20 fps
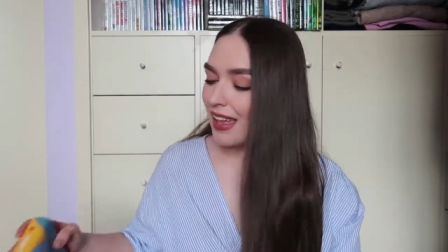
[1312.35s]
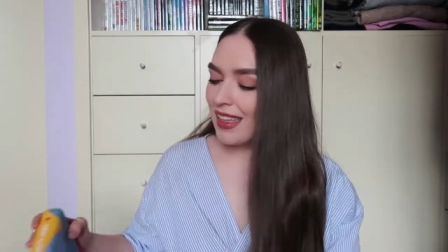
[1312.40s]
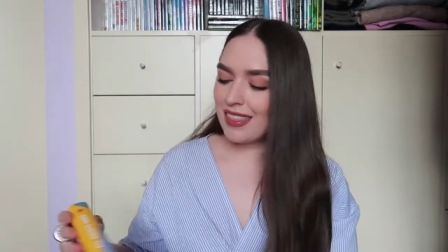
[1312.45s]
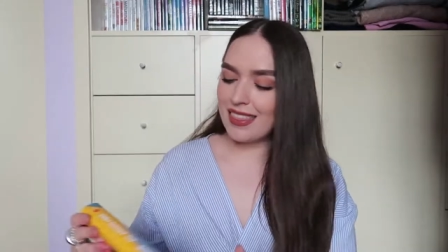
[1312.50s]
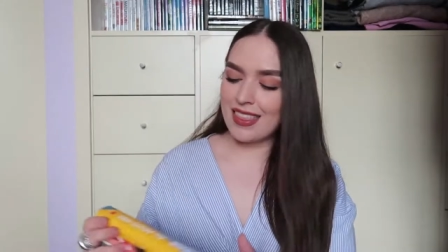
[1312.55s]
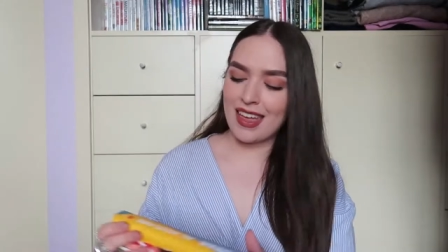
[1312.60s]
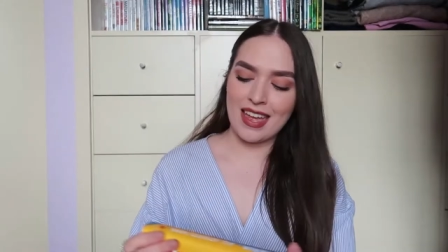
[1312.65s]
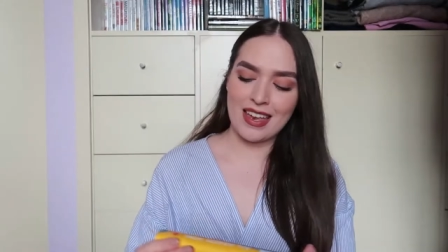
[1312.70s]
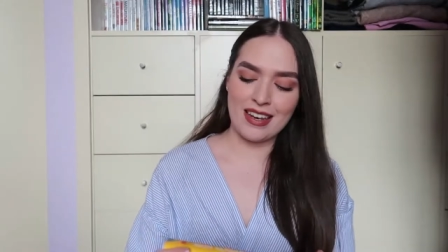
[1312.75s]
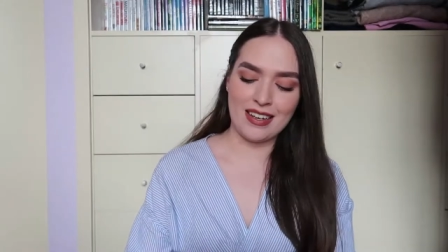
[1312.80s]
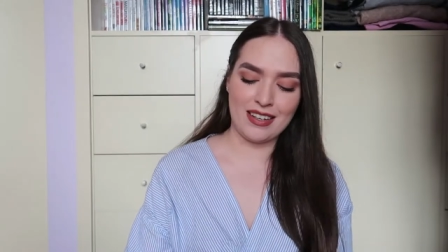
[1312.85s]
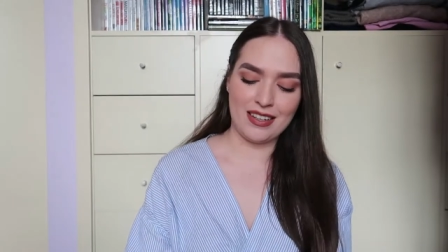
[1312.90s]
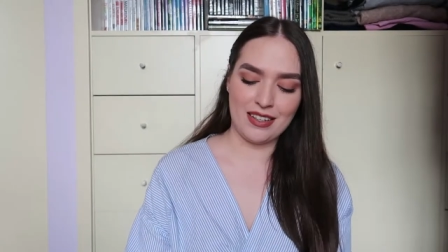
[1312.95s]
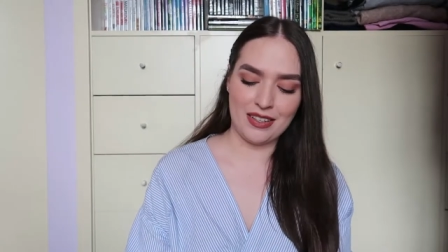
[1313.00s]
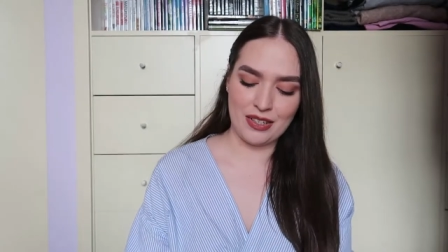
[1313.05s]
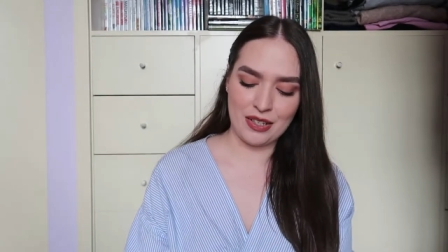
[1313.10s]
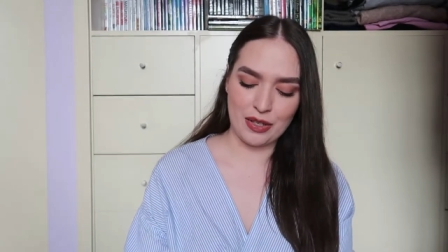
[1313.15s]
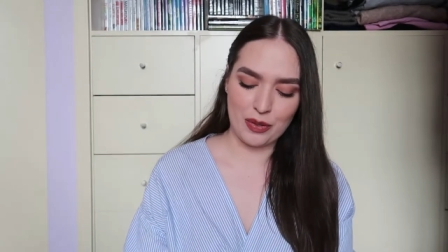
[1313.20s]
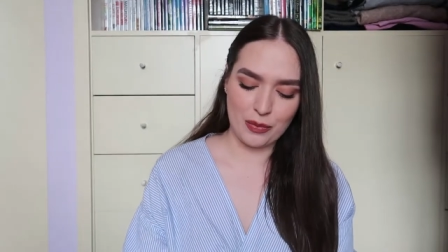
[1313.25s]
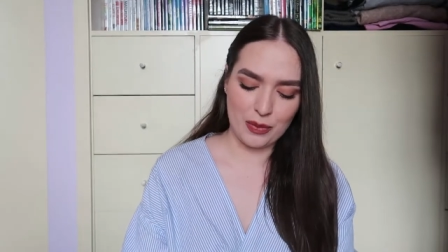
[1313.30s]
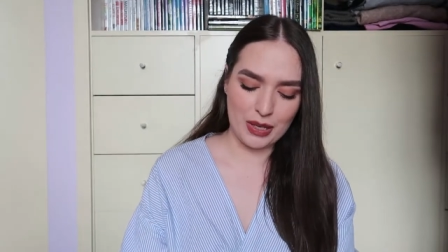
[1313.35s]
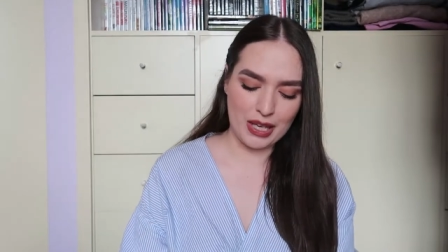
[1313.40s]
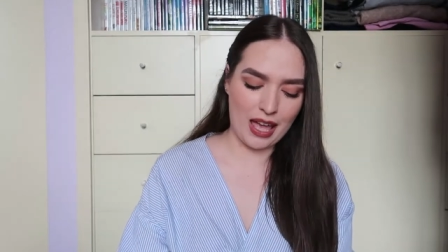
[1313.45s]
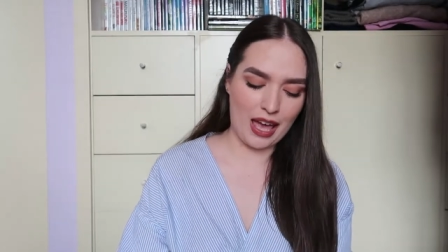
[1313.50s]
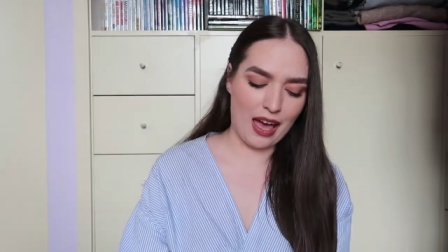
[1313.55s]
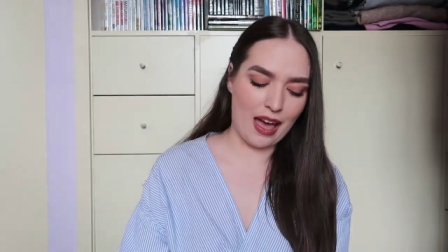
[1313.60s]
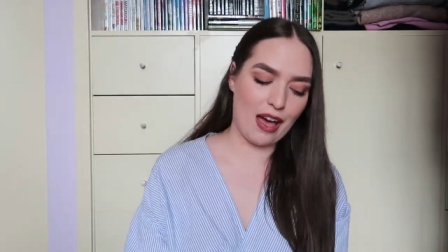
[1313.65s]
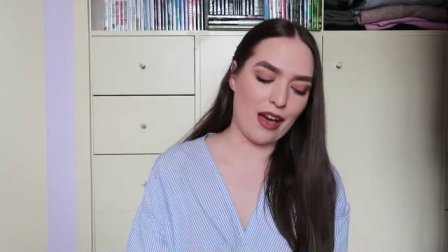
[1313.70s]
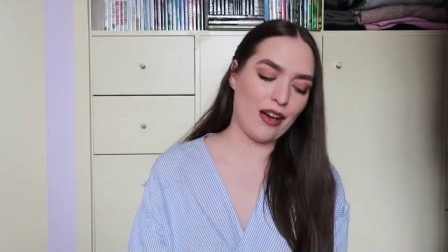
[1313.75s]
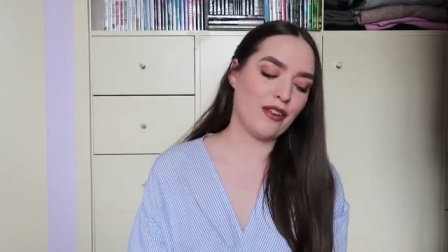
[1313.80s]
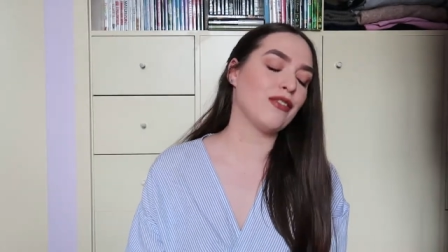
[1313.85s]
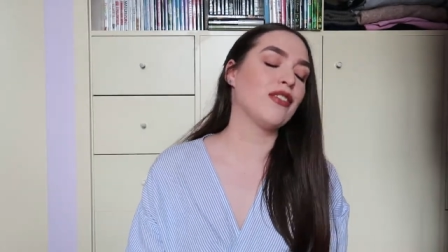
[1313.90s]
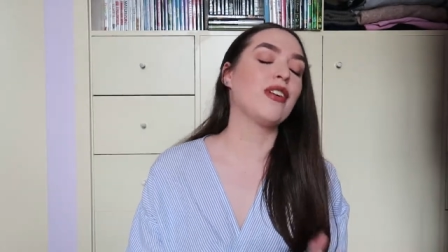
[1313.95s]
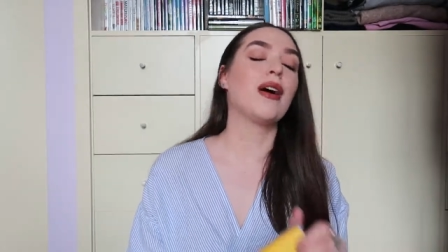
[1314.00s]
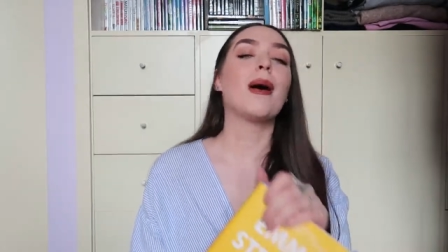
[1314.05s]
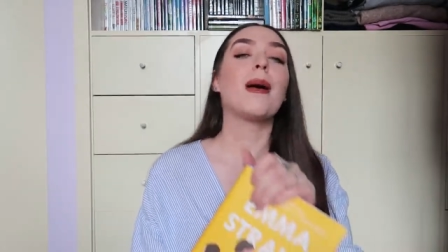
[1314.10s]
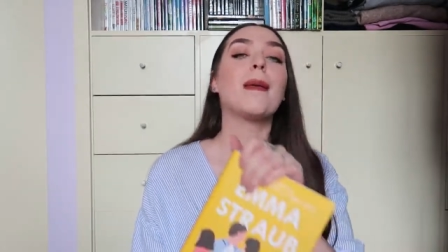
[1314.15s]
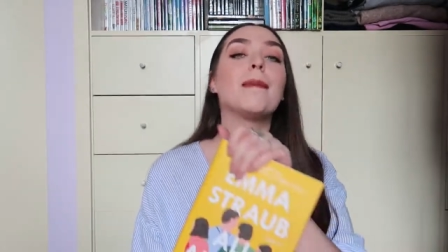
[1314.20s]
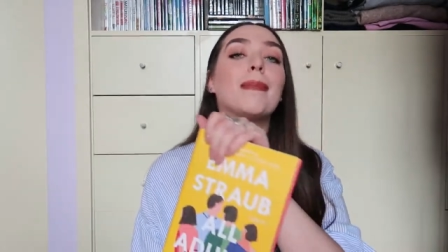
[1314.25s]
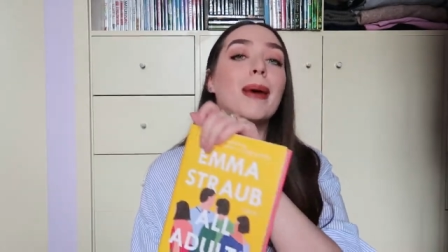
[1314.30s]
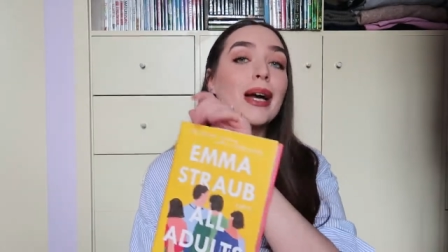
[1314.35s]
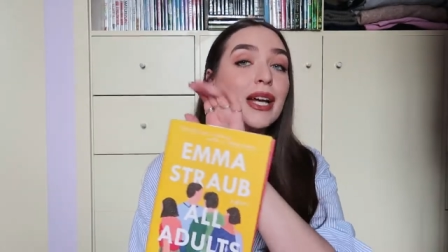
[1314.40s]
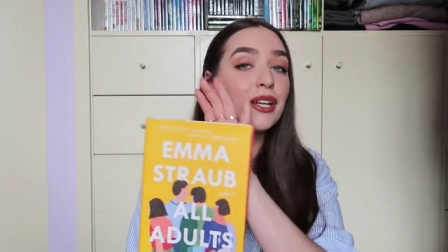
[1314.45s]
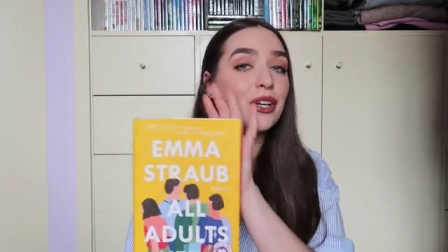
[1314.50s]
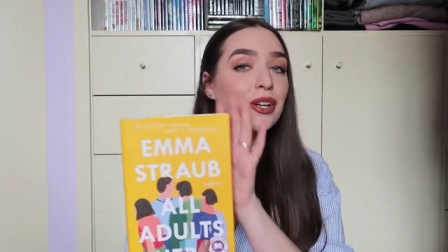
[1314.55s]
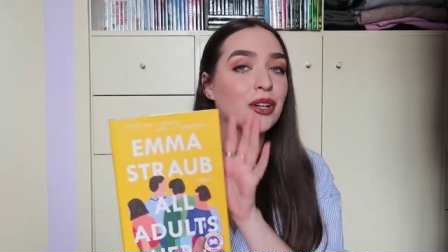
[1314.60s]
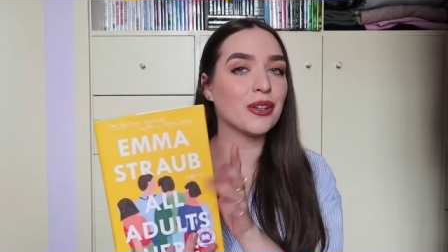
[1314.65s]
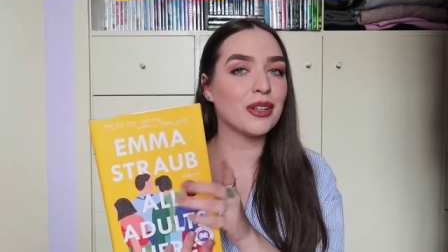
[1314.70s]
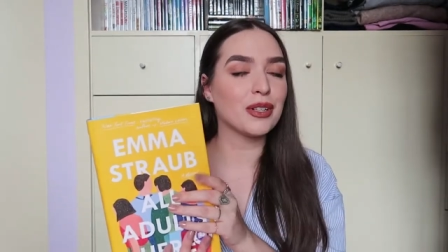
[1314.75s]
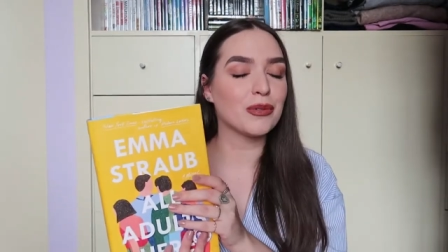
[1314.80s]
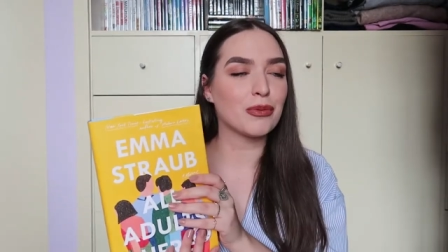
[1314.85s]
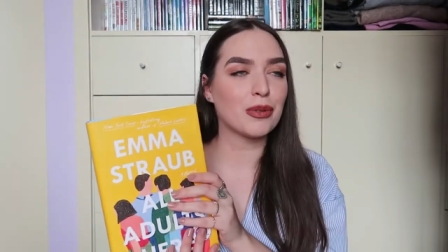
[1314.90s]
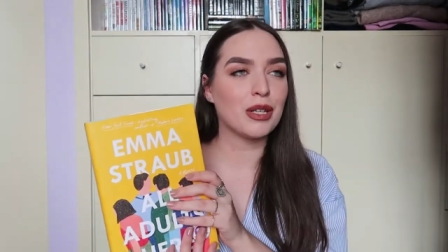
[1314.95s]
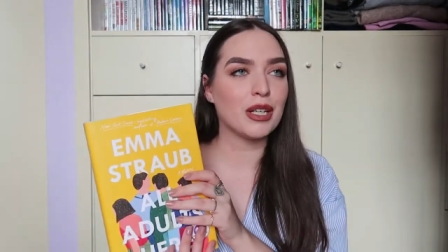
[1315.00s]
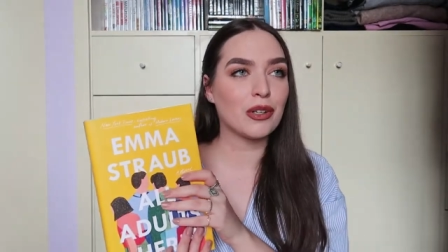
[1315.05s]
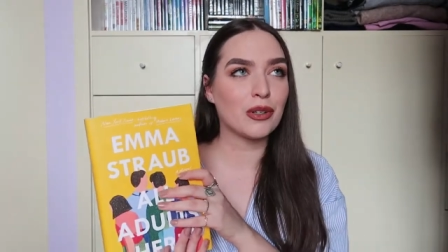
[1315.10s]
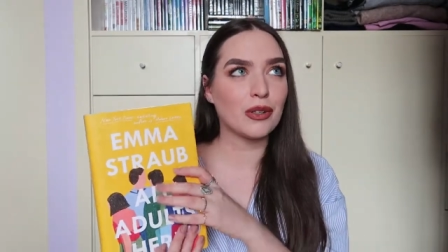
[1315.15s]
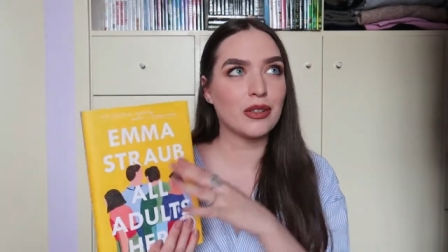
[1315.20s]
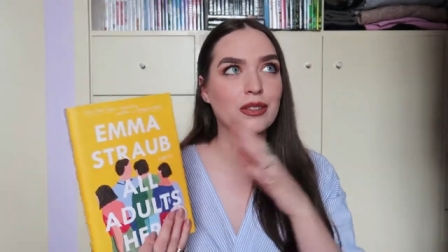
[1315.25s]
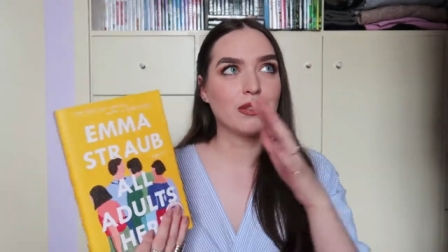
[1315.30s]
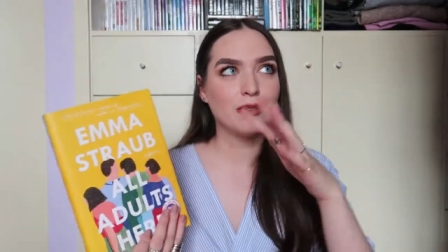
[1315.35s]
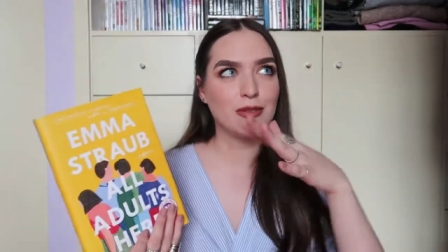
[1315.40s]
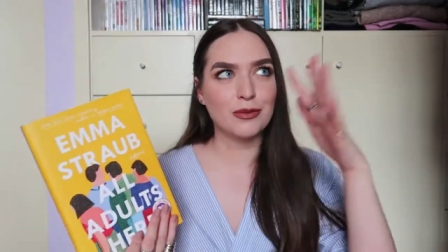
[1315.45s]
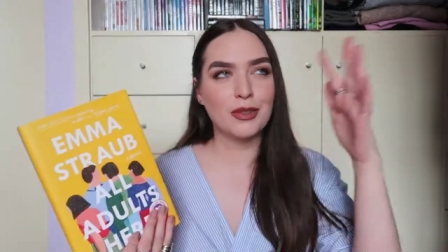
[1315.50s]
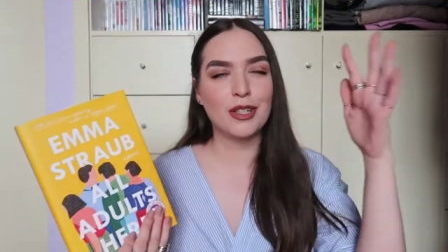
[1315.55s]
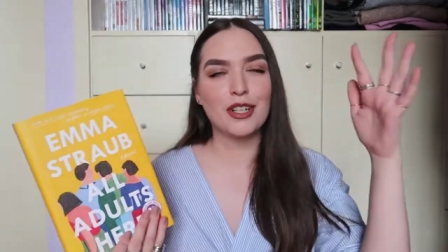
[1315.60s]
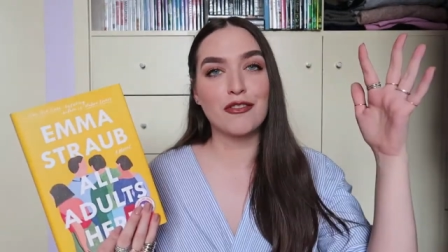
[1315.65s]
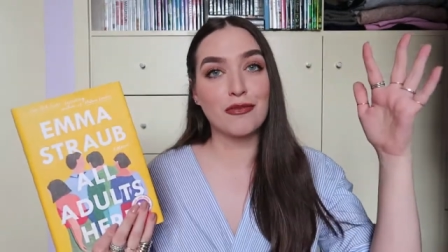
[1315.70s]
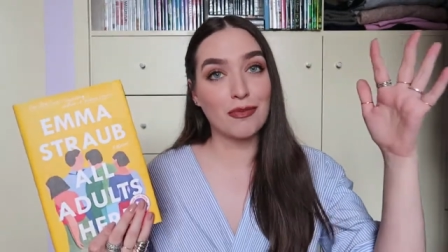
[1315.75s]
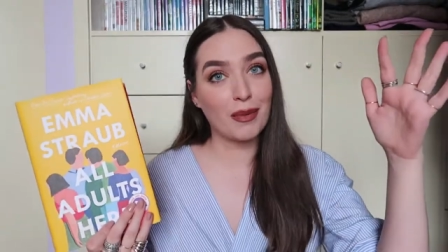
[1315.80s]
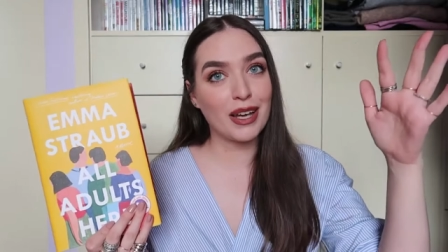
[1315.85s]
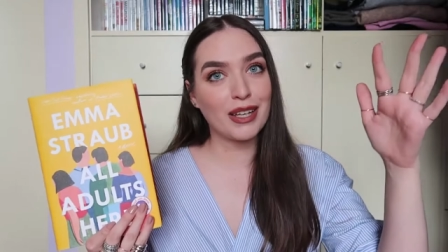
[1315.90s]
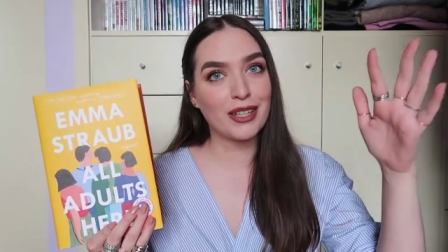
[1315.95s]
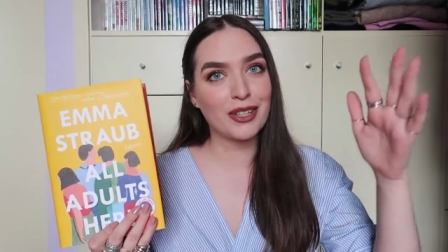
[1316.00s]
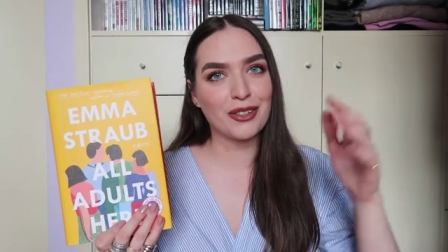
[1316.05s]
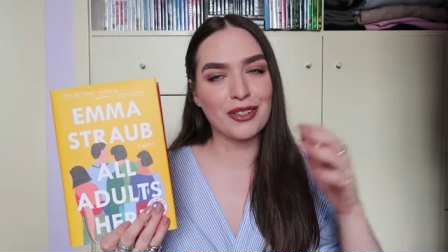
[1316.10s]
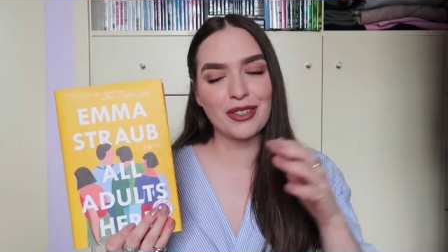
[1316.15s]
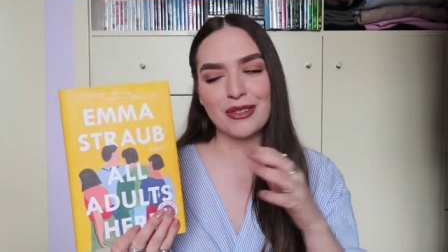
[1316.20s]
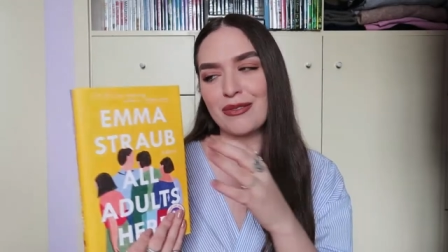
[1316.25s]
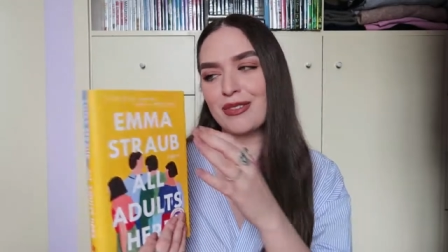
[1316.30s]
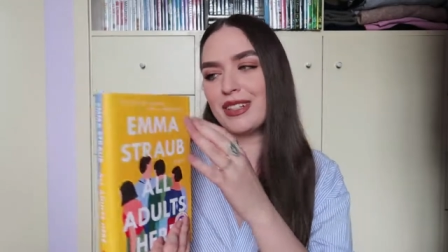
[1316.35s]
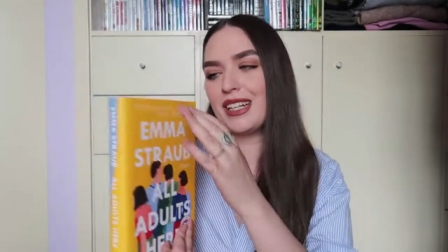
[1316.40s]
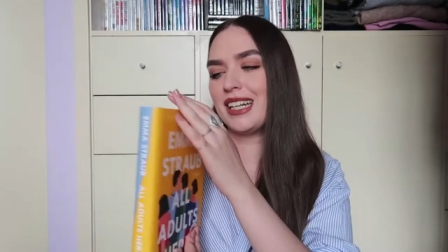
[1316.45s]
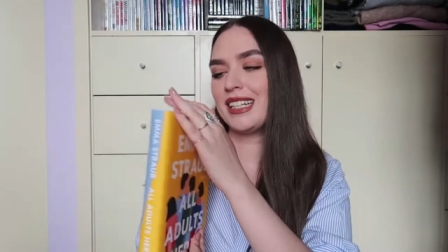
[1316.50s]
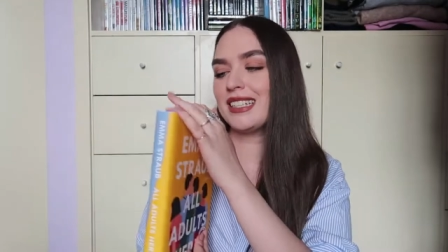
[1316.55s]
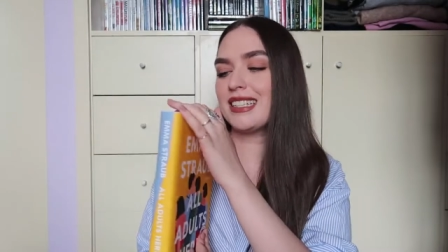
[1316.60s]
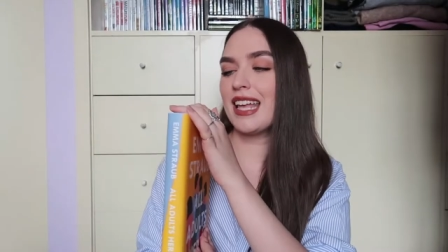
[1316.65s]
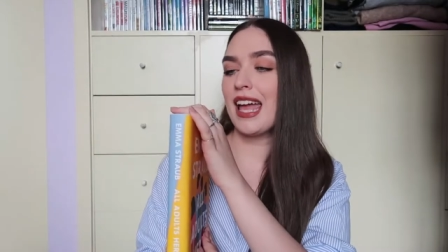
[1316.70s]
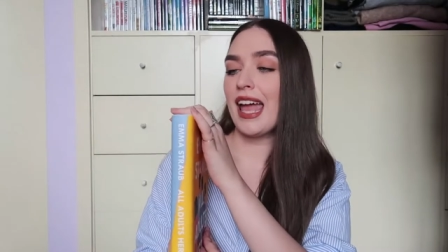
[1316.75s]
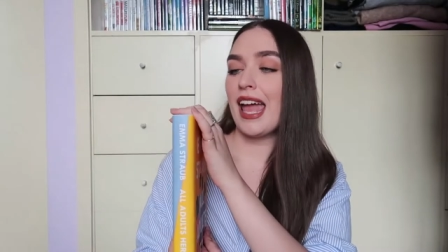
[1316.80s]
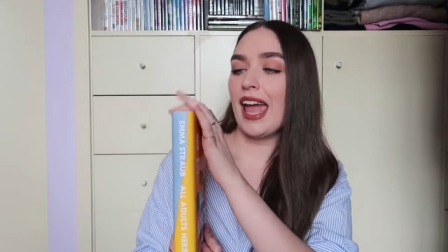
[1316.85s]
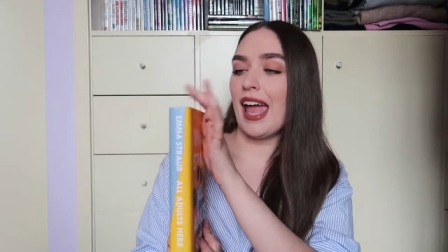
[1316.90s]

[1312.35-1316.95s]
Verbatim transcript: Then we have my current read, or one of my current reads,